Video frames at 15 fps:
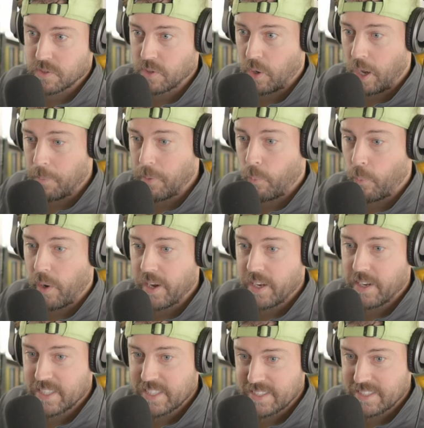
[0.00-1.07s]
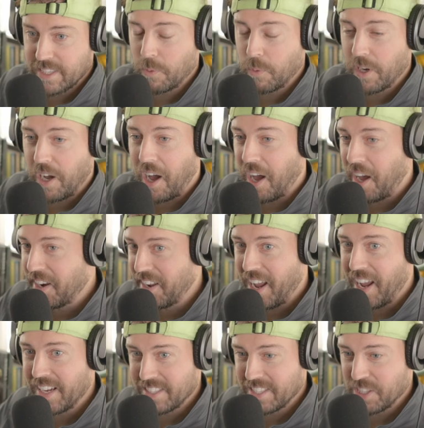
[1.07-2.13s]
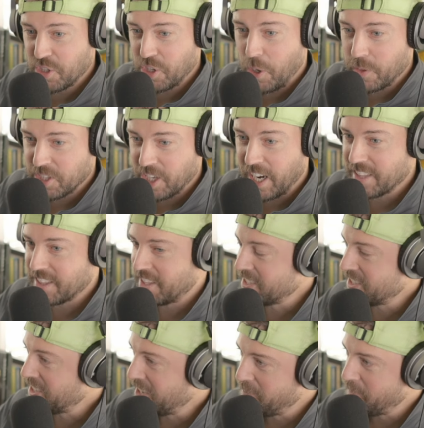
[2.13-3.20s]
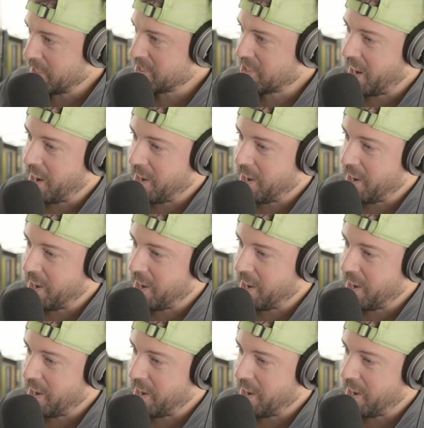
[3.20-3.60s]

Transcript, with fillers: So I've been waiting to see what Honda has to show and check this image